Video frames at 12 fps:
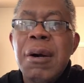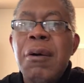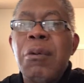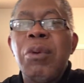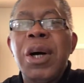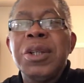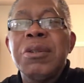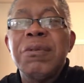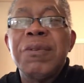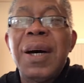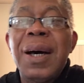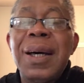What you
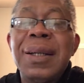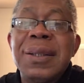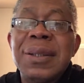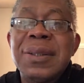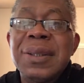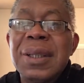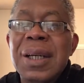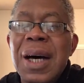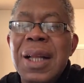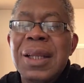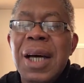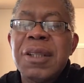find is a
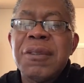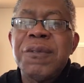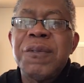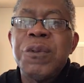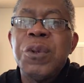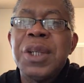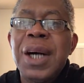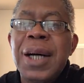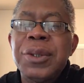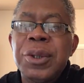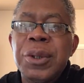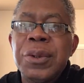lot of
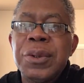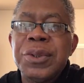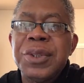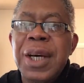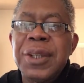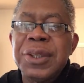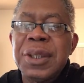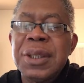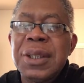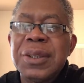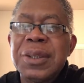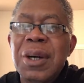fugato section.
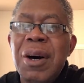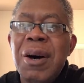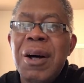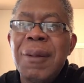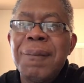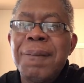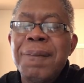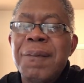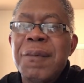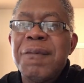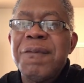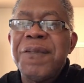It's all
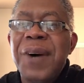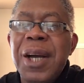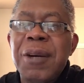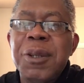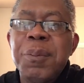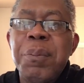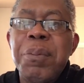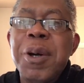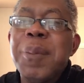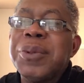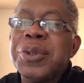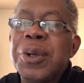fire and
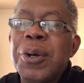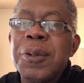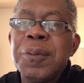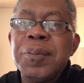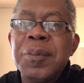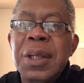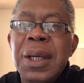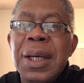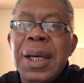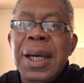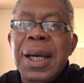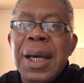brimstone,
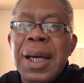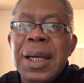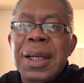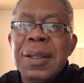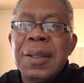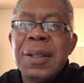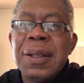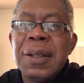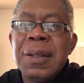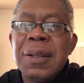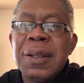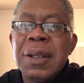and
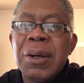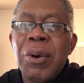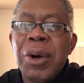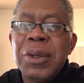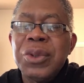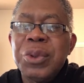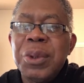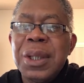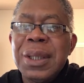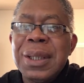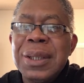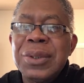the orchestra
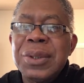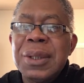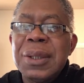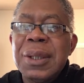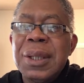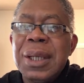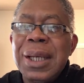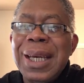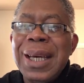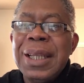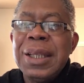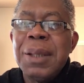is
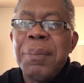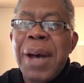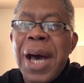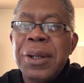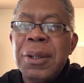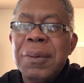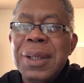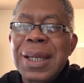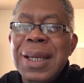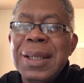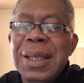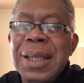in the battle,
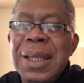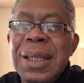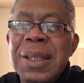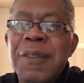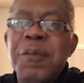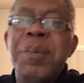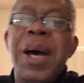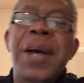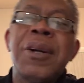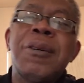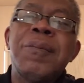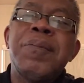in the heat of battle.